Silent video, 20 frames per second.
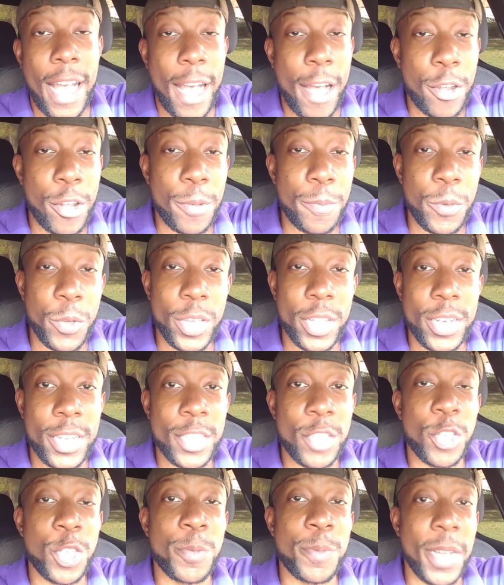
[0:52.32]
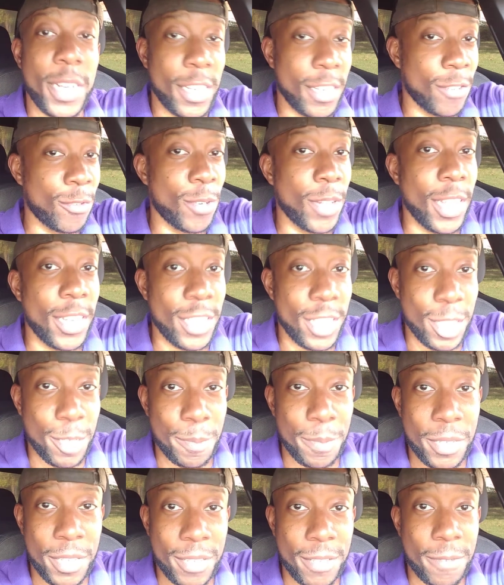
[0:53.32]
How can we get disrespected in
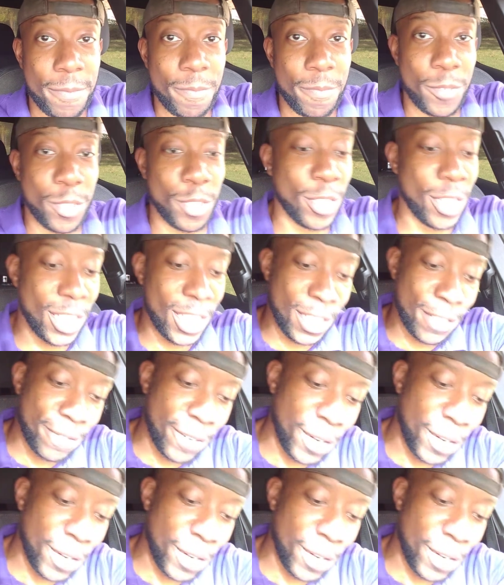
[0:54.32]
relationships? So this is